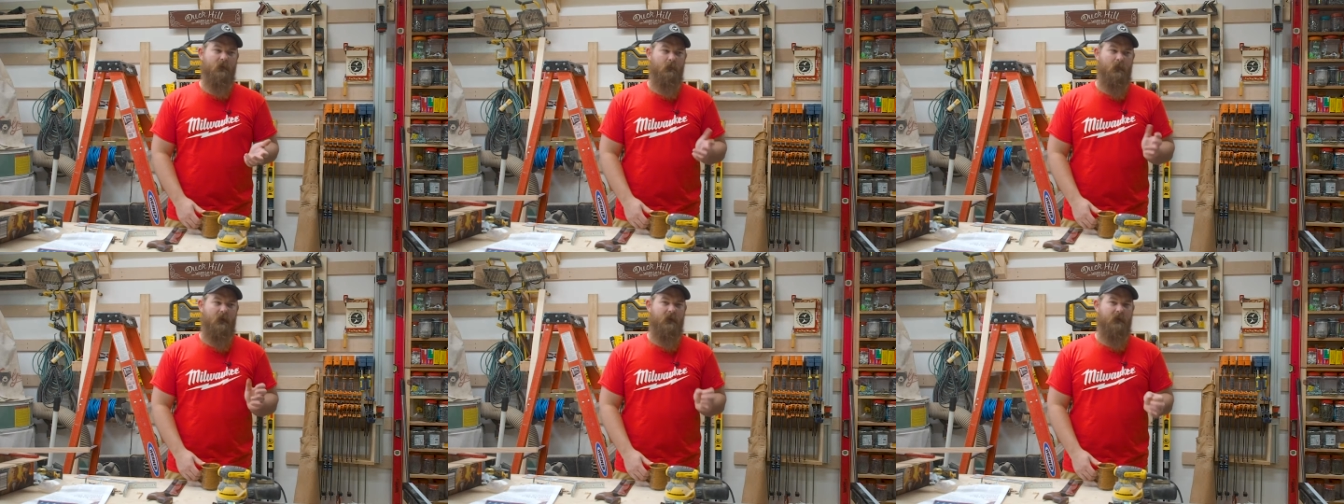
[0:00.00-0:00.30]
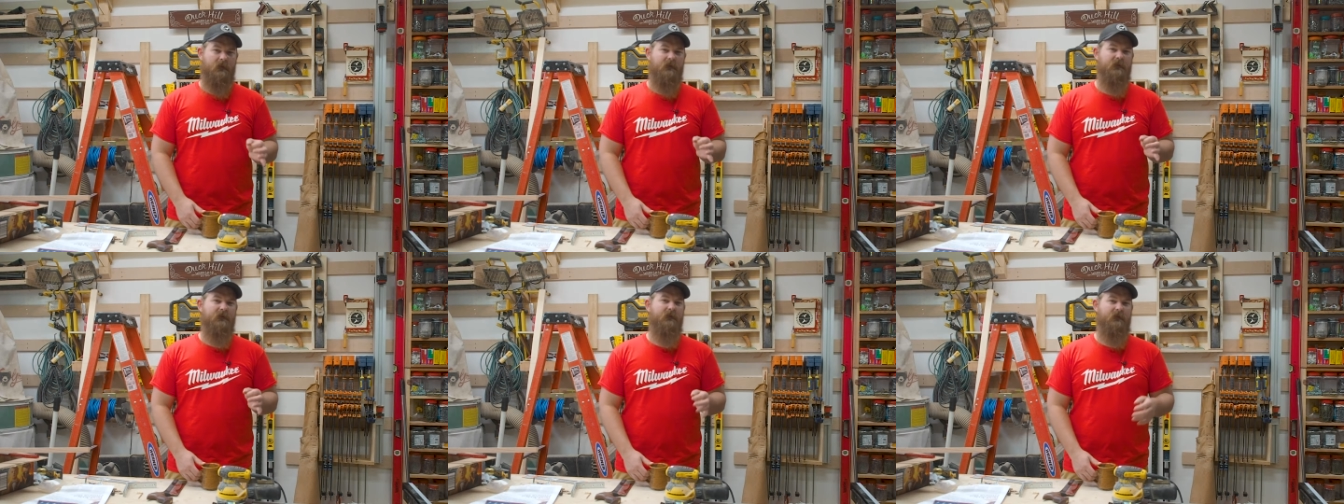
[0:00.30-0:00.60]
My
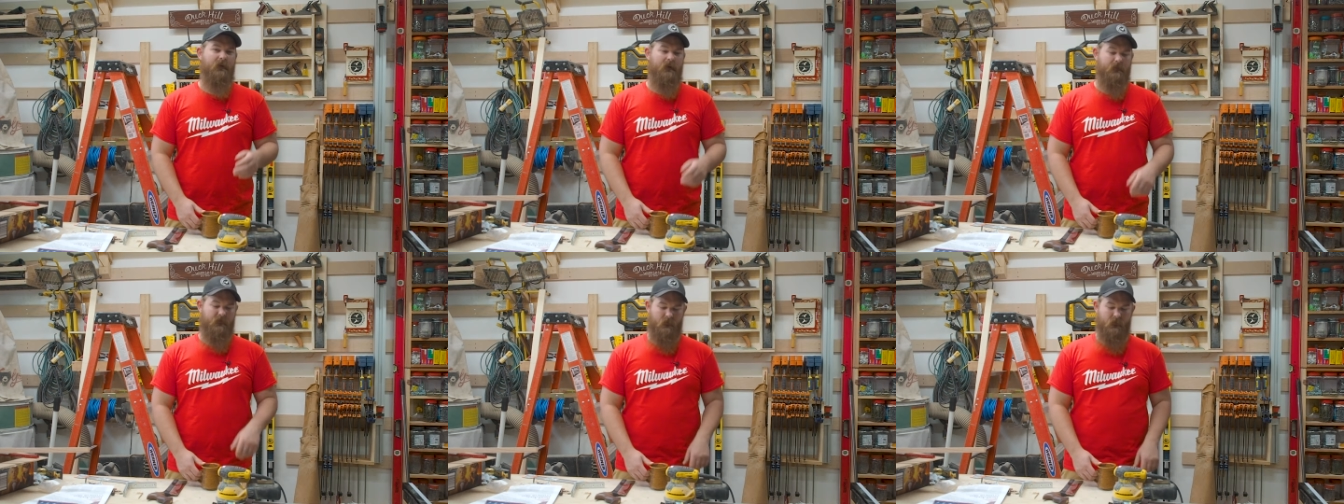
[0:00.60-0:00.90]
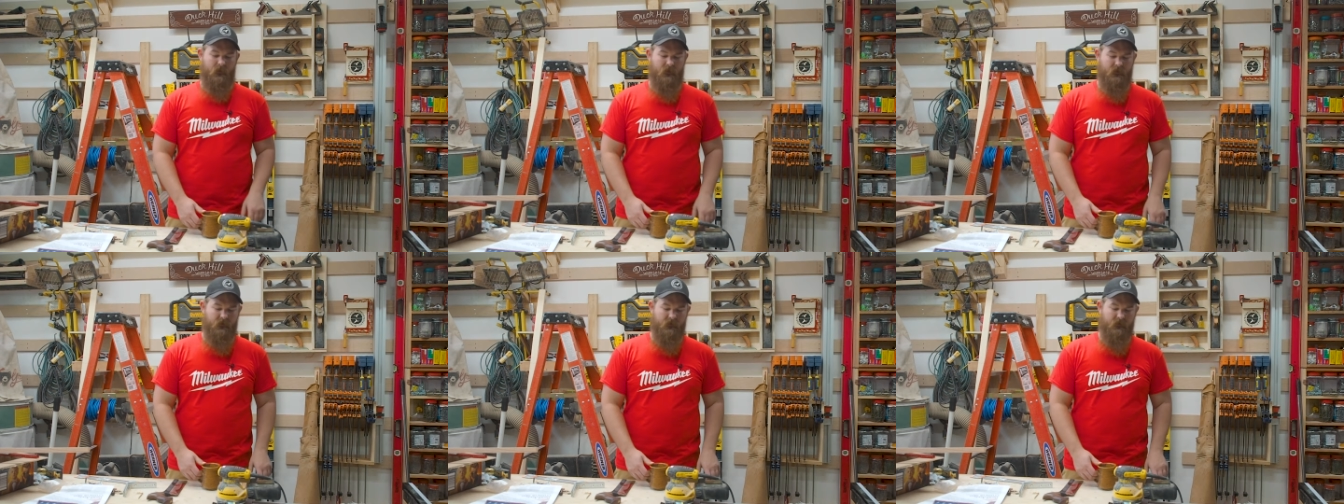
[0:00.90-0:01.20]
least favorite
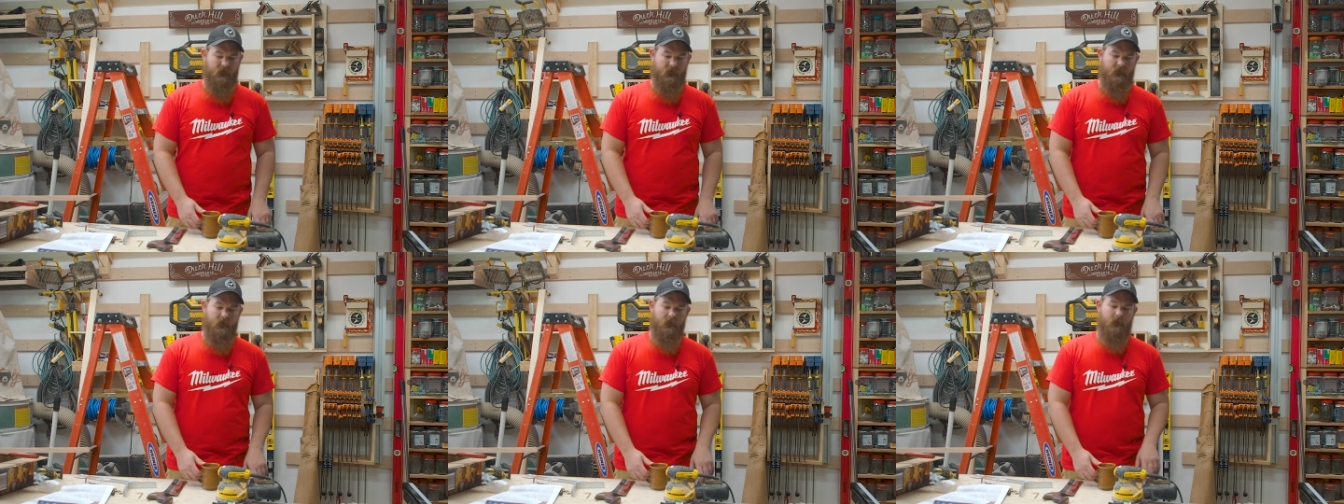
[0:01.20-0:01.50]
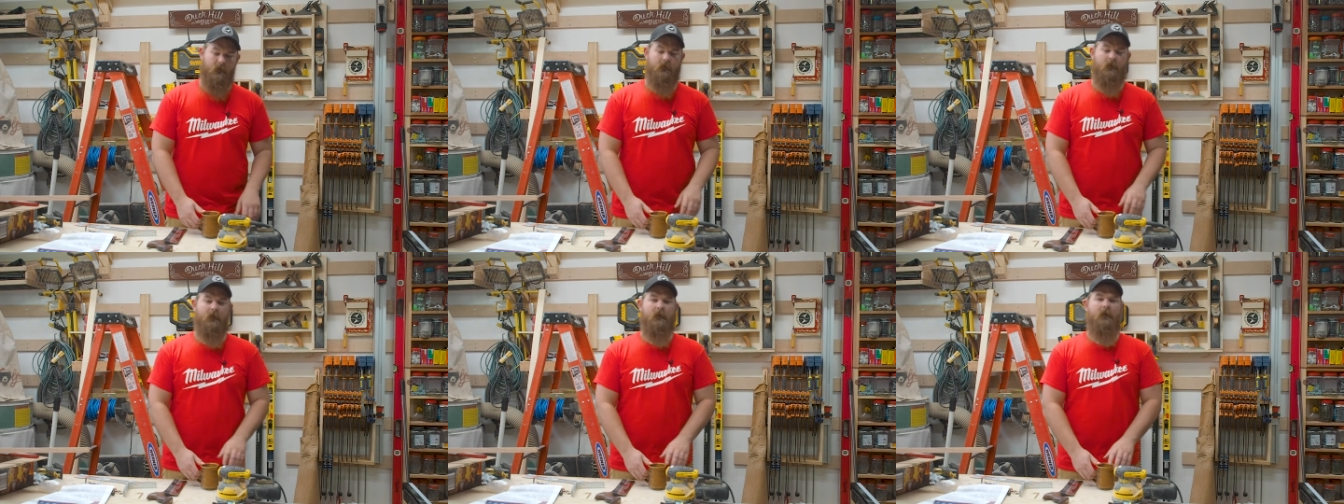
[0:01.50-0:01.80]
month of the
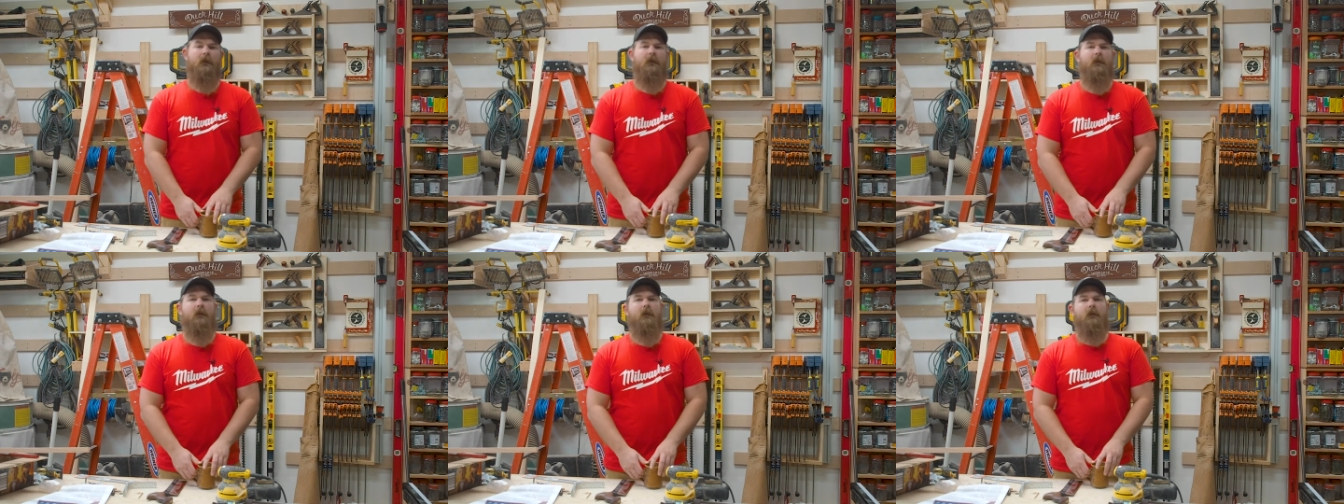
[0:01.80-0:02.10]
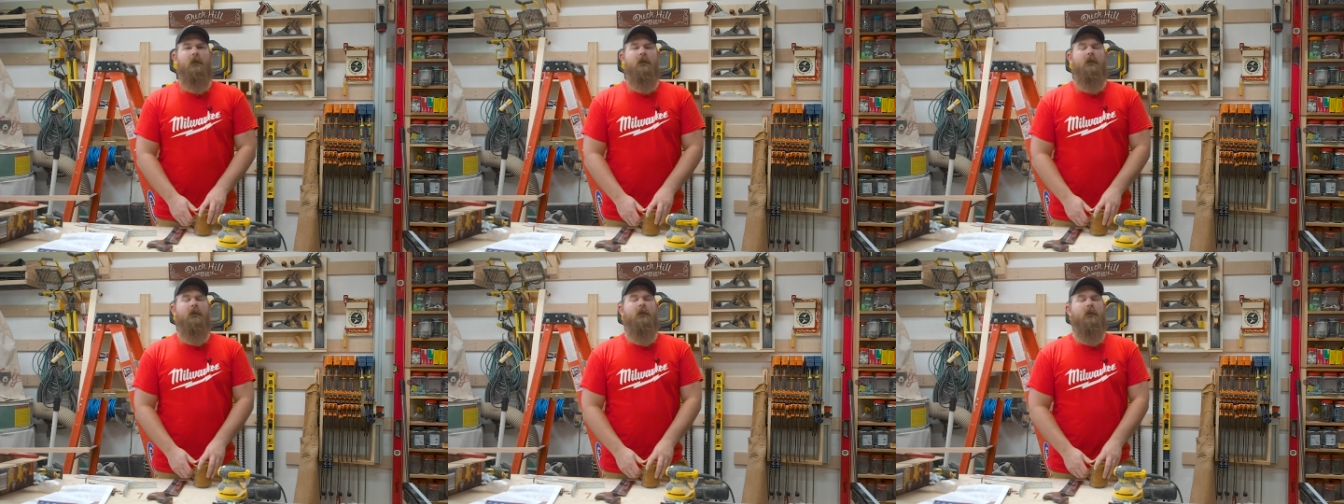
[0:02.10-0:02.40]
year.
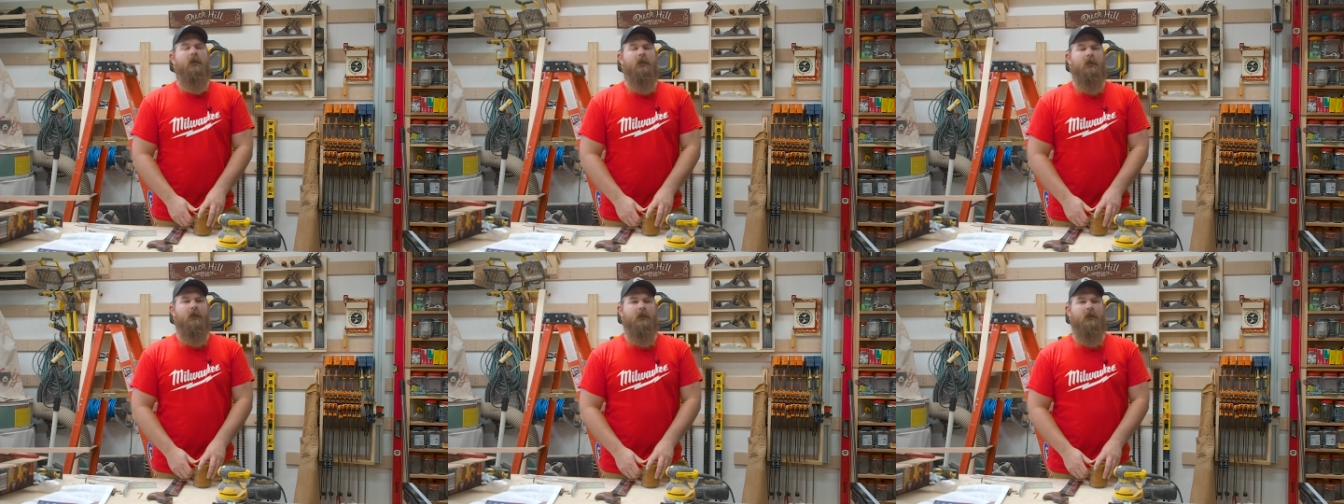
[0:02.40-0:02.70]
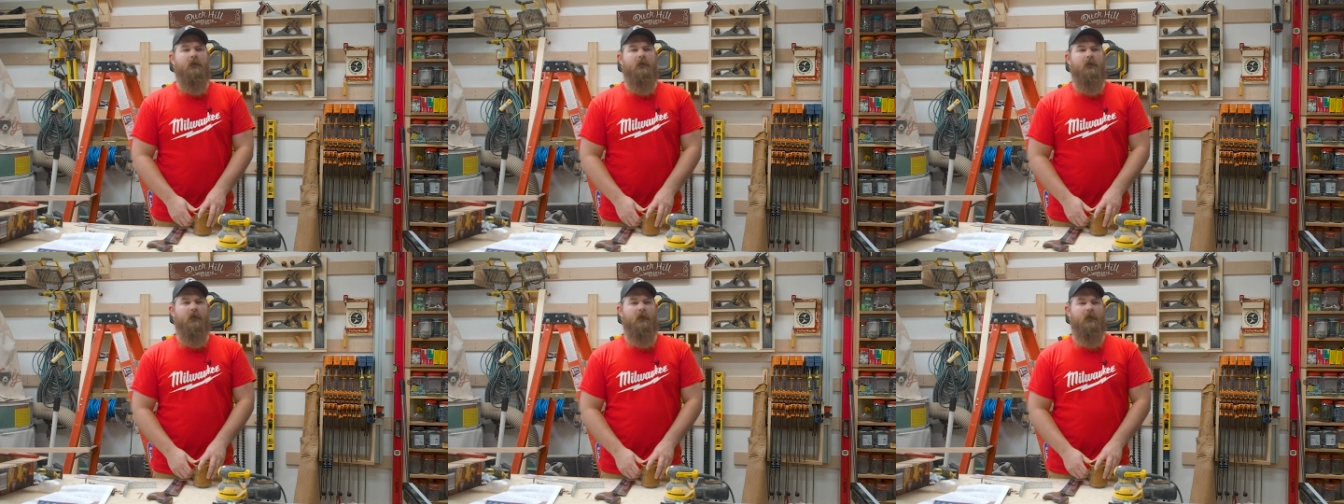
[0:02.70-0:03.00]

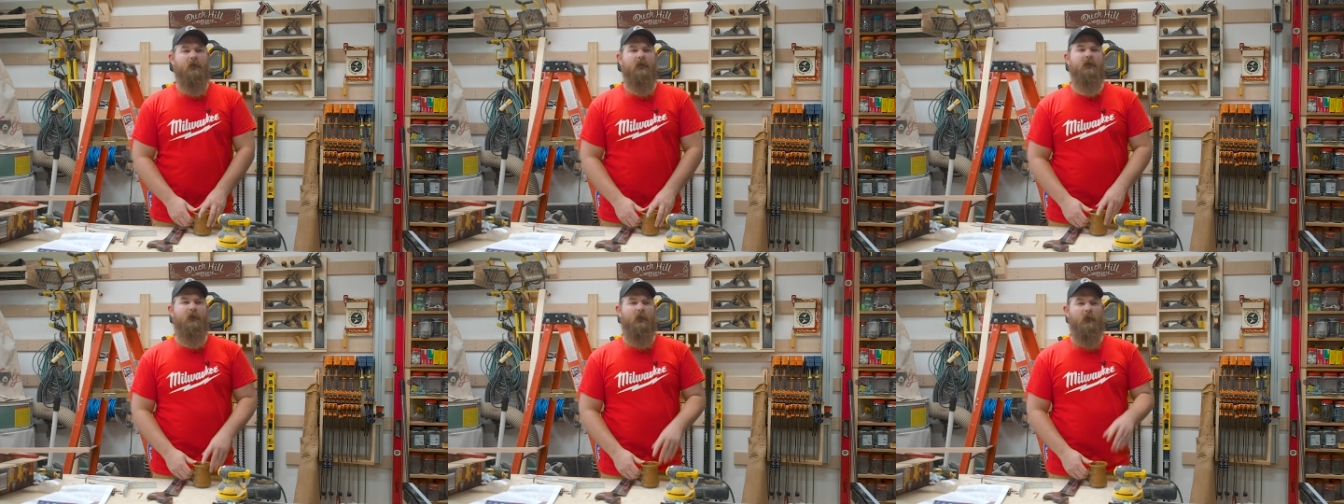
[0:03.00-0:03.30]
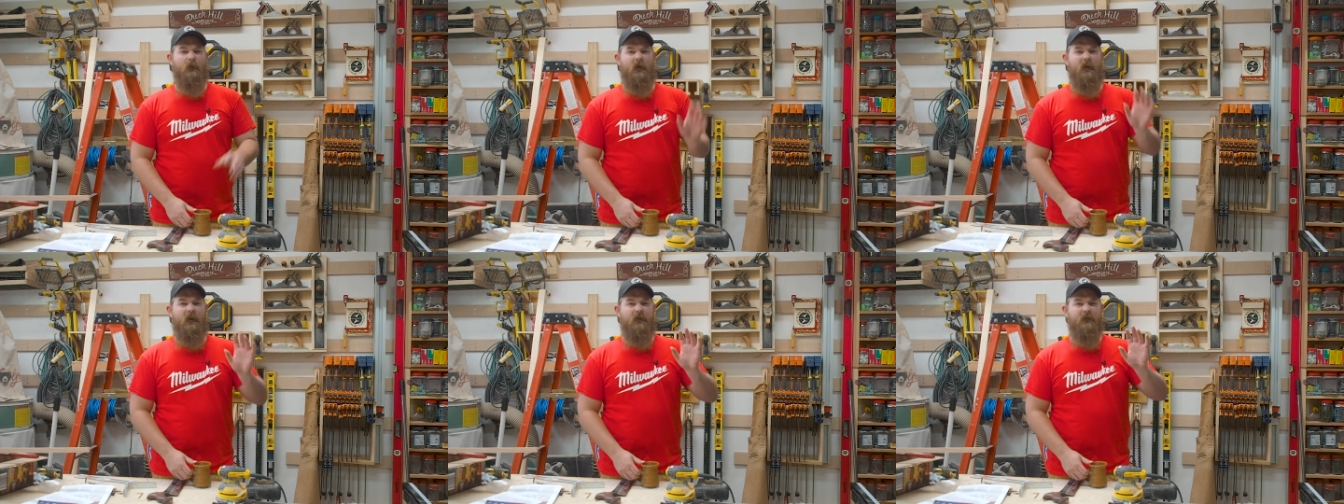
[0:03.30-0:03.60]
And
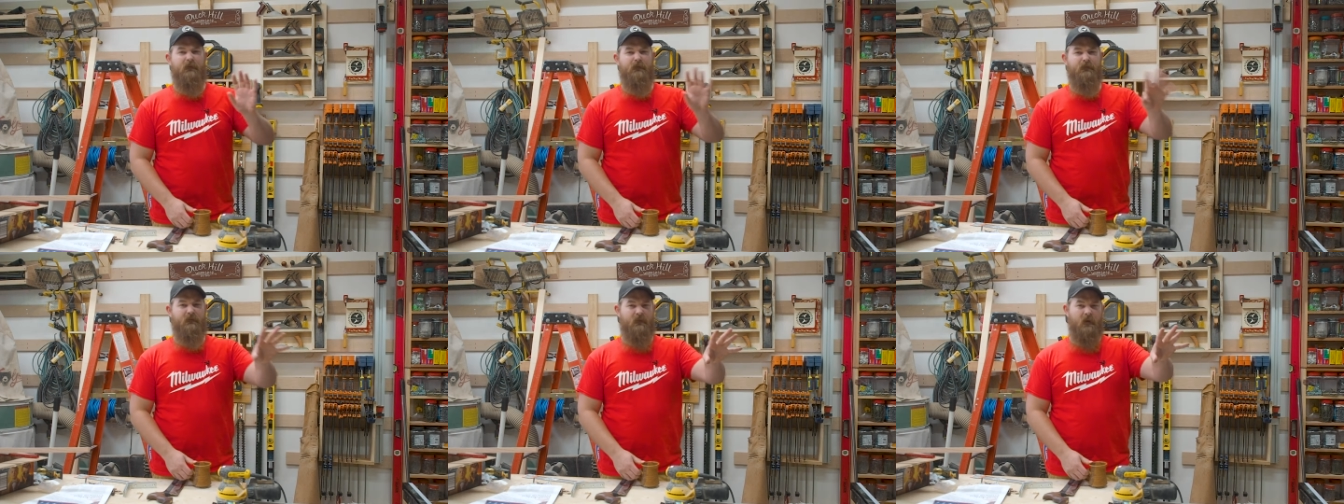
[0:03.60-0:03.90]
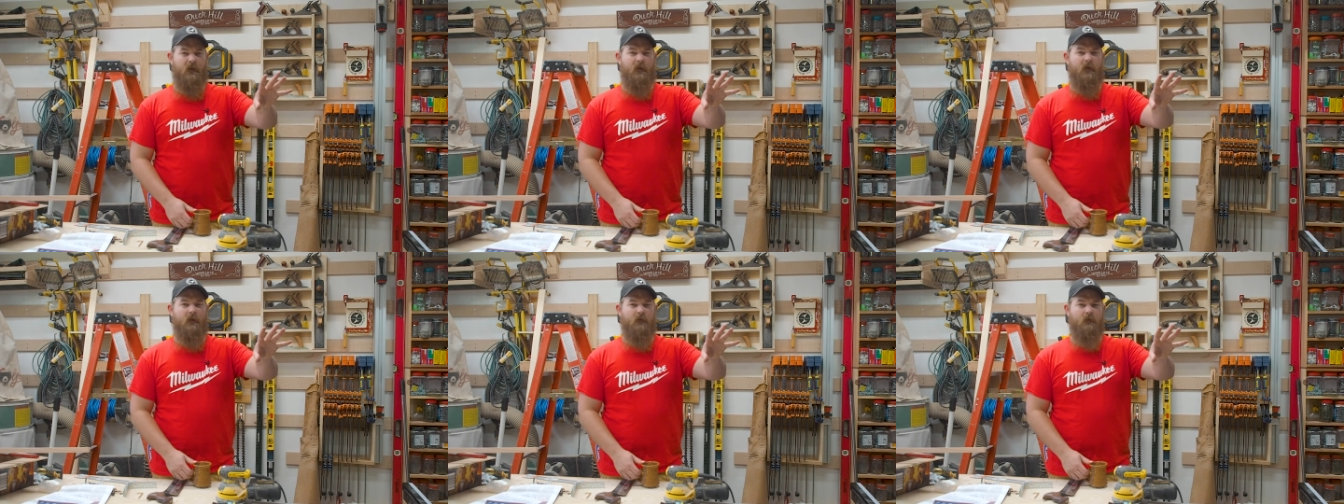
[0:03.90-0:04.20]
so I have a
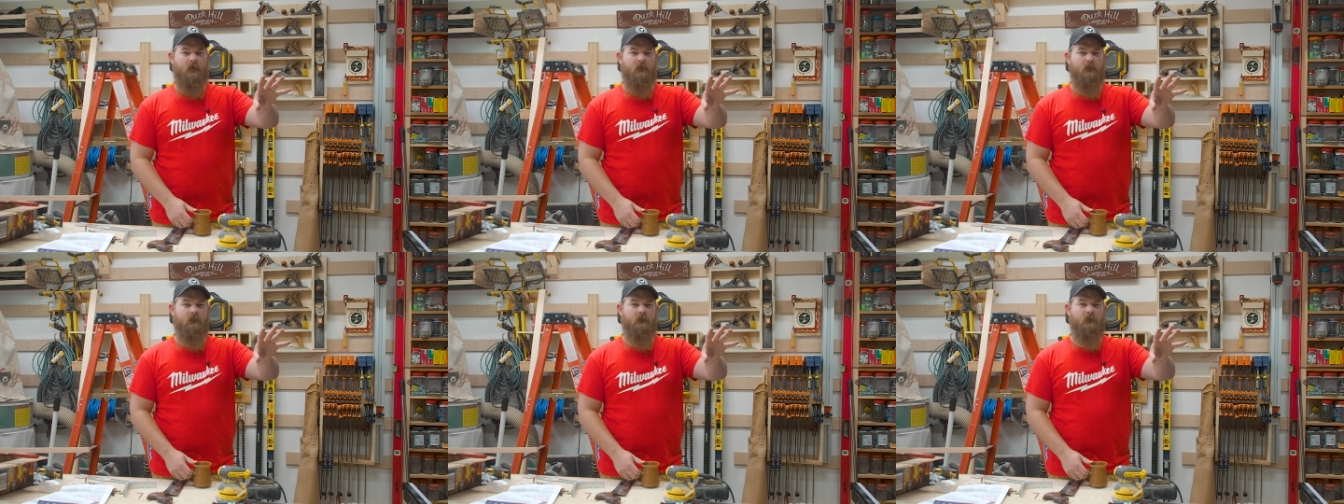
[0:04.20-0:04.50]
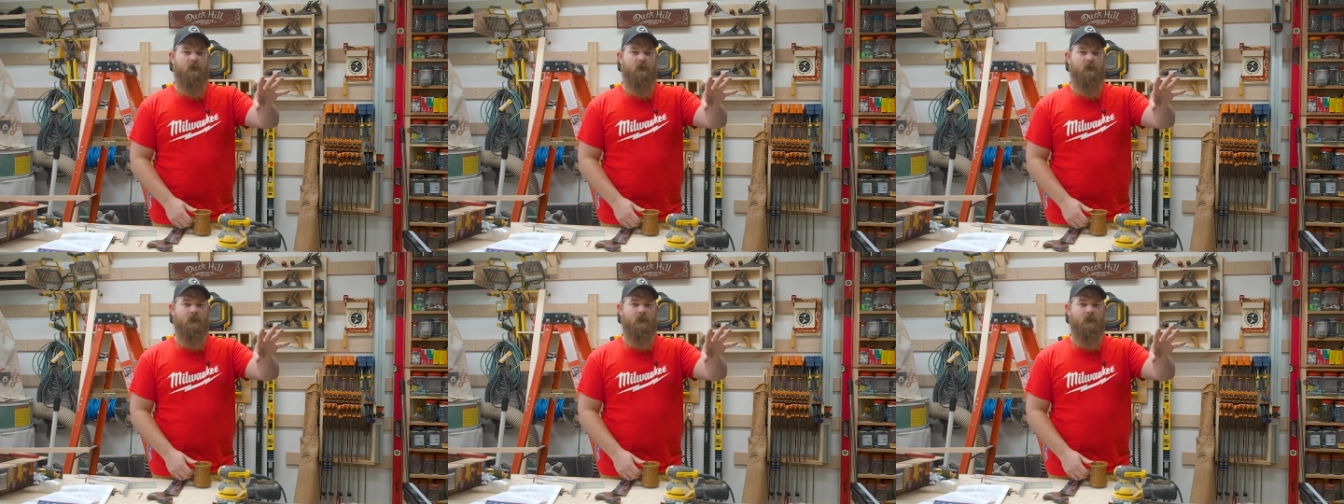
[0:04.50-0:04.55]
fan